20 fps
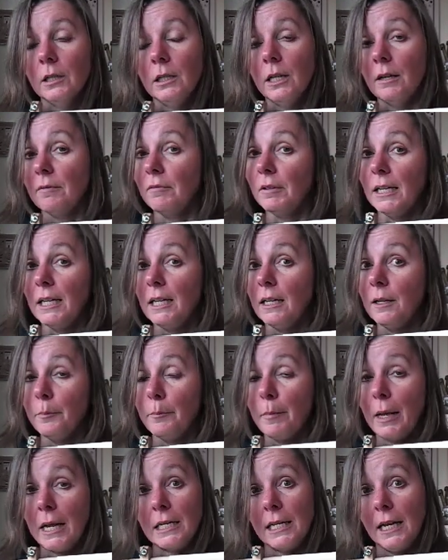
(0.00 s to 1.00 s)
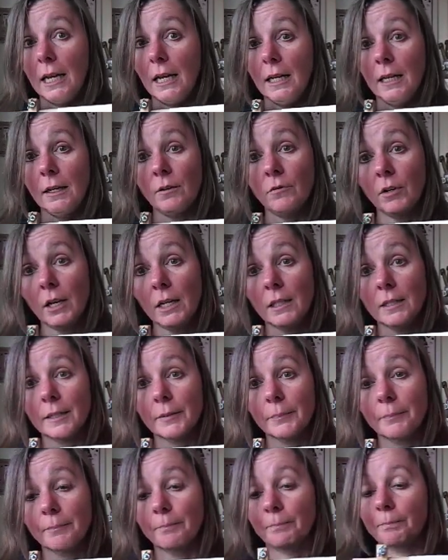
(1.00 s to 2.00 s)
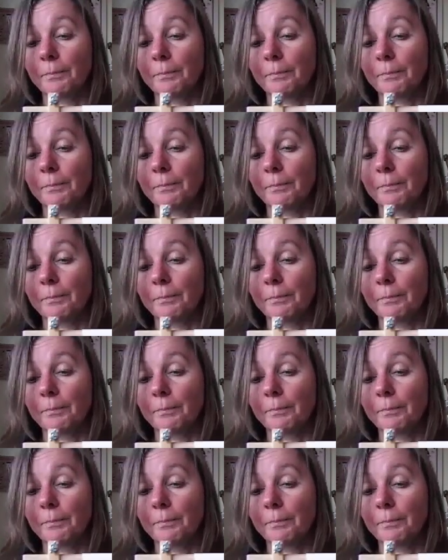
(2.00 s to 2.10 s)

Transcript: lovely May Day in France.